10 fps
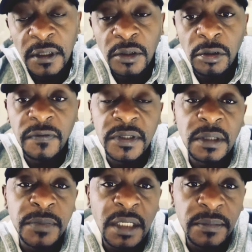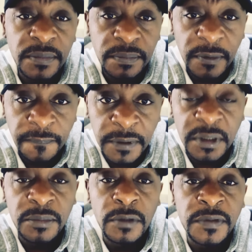Or even sometimes
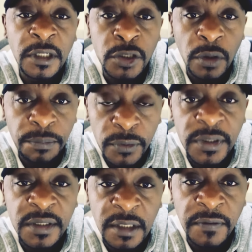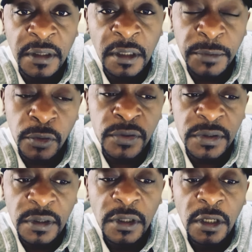victims of sexual abuse and stuff like that.
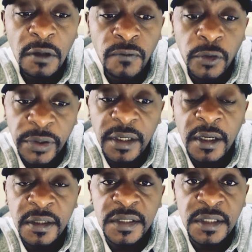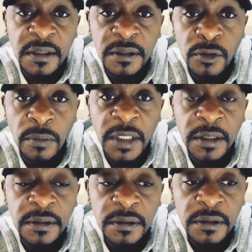Because we already understand
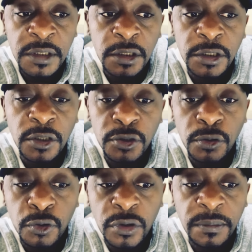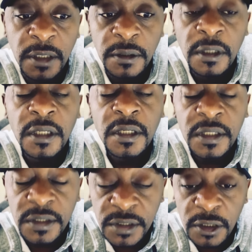normally generational trauma.
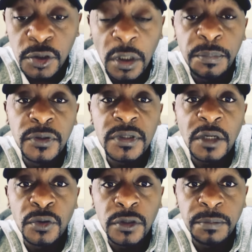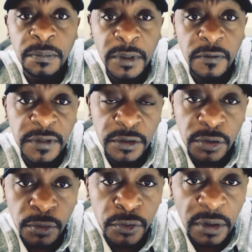Sexual abuse can also be part of
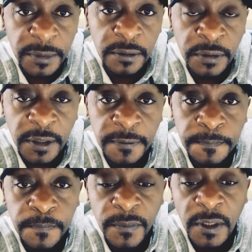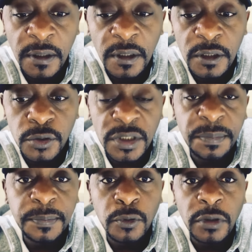generational trauma, okay? So some
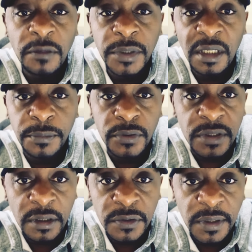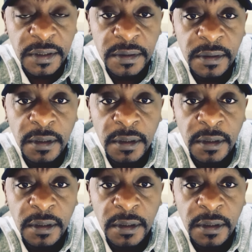people could have been abused sexually.